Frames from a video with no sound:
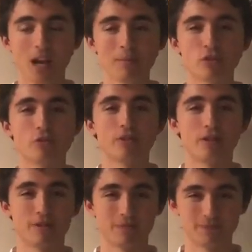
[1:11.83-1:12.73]
I'm a
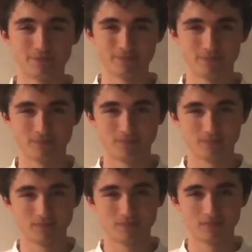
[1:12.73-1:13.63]
junior. And who do you play in the